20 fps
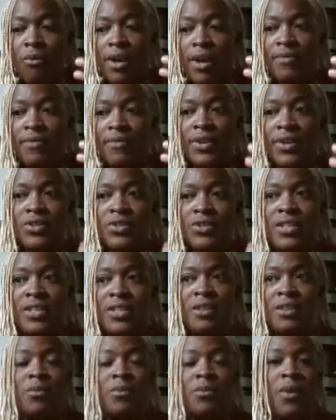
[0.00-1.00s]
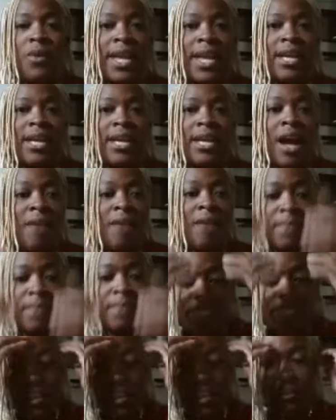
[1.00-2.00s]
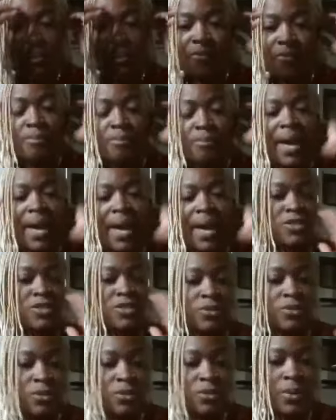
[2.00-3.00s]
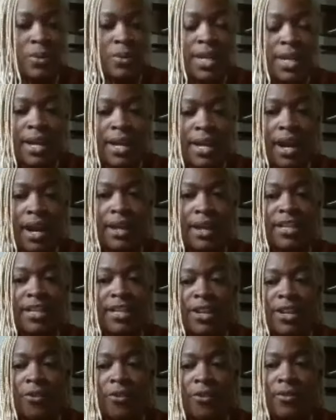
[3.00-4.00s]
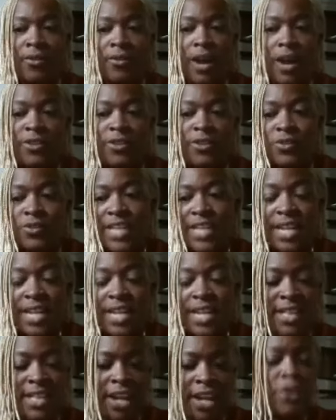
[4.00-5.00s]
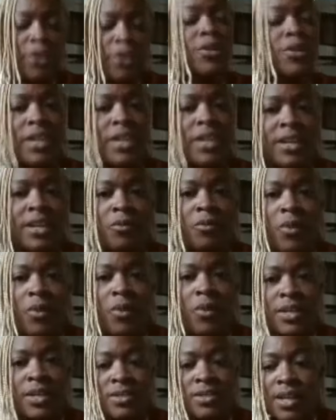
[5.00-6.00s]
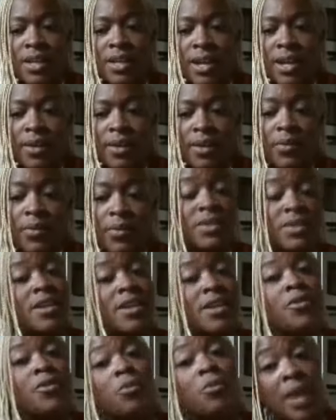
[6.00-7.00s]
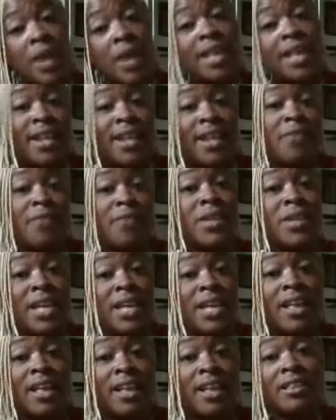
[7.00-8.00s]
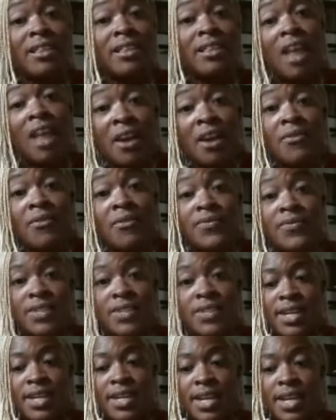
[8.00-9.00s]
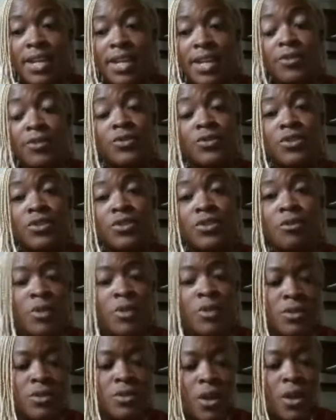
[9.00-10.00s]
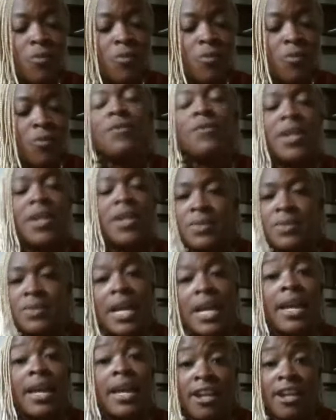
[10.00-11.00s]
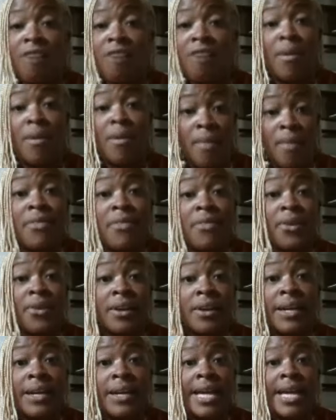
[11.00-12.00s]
eventually when I got myself back to, you know, understanding that cooking was was another way that I really loved and understood was really when I was taking care of my mother.